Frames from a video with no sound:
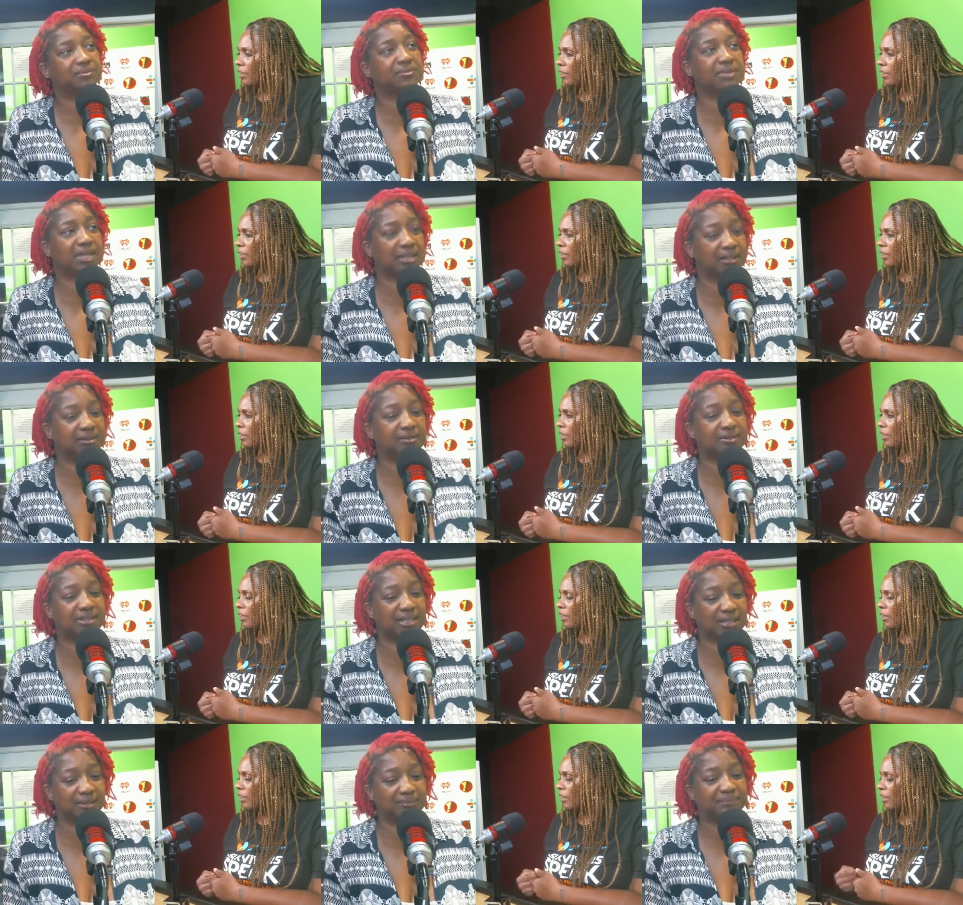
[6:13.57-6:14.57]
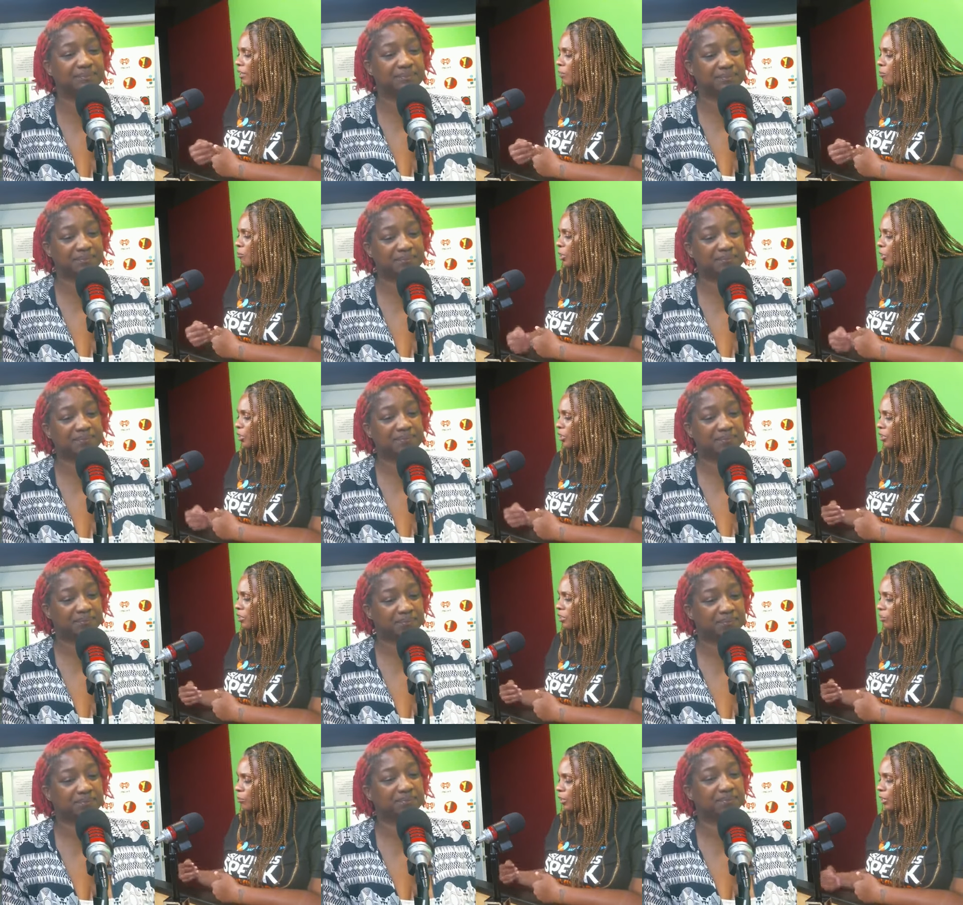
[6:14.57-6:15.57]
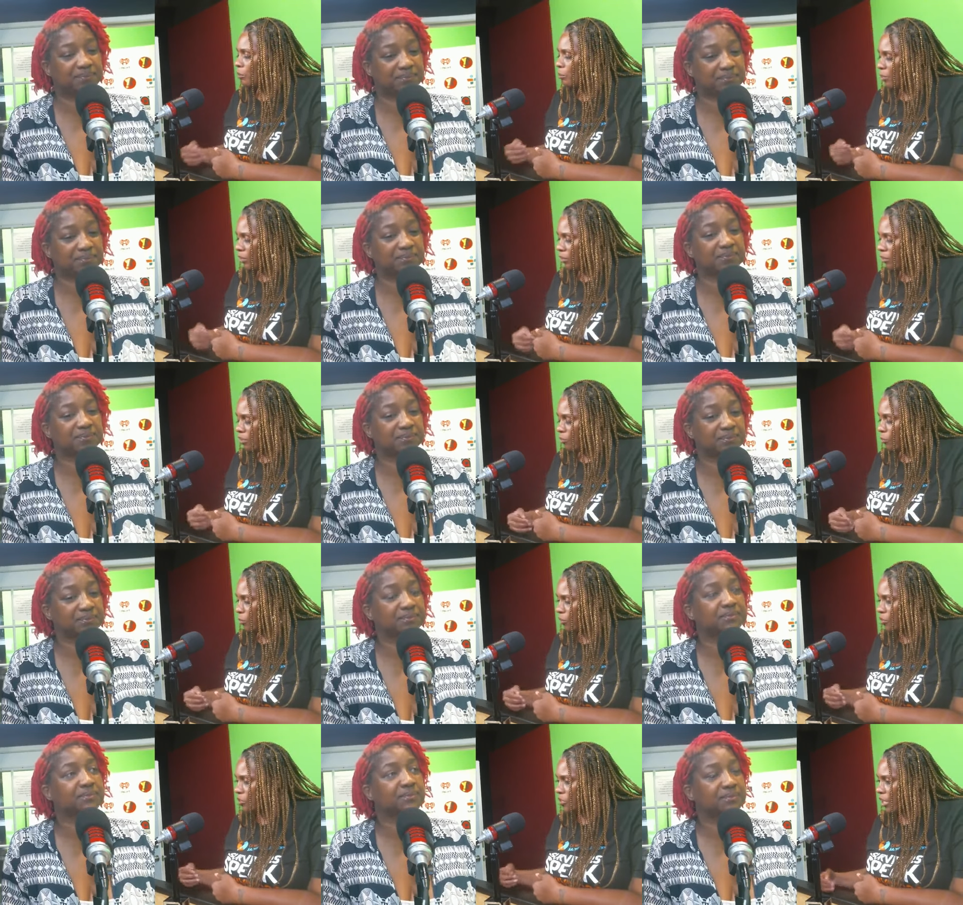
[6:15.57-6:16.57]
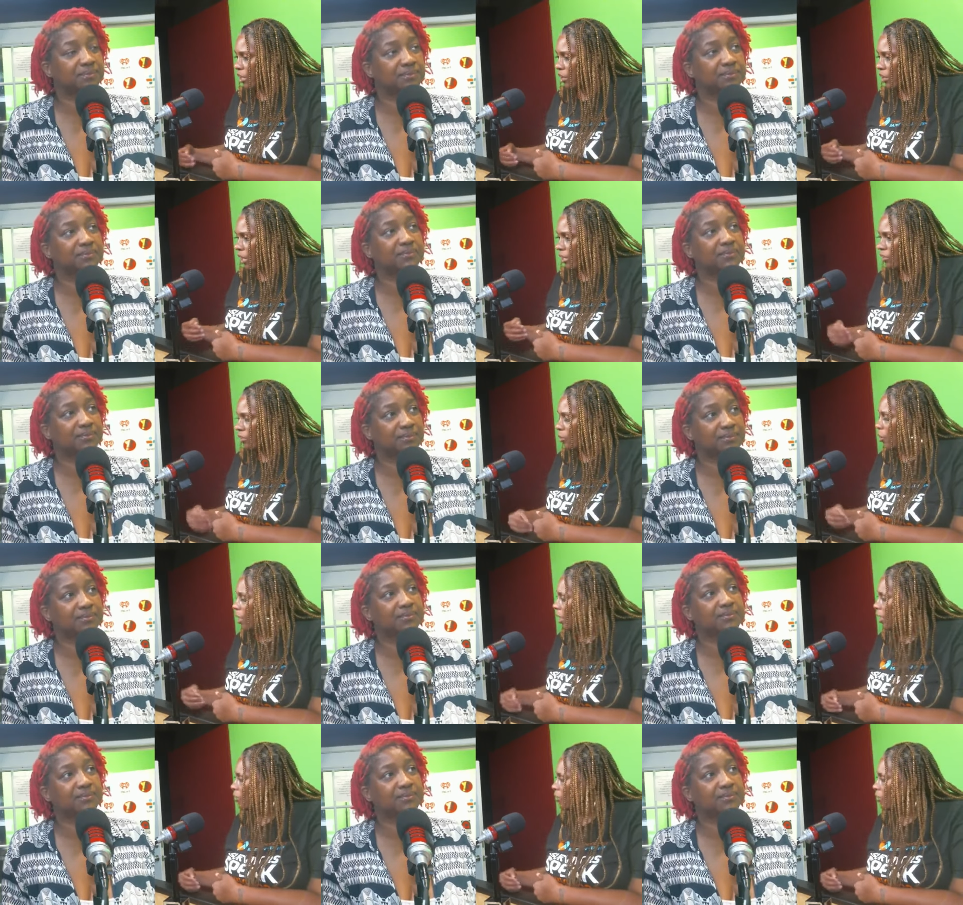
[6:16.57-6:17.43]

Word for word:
Speaker 1: Yeah. Yeah.
Speaker 2: Being a being a mother of a murdered child, I know how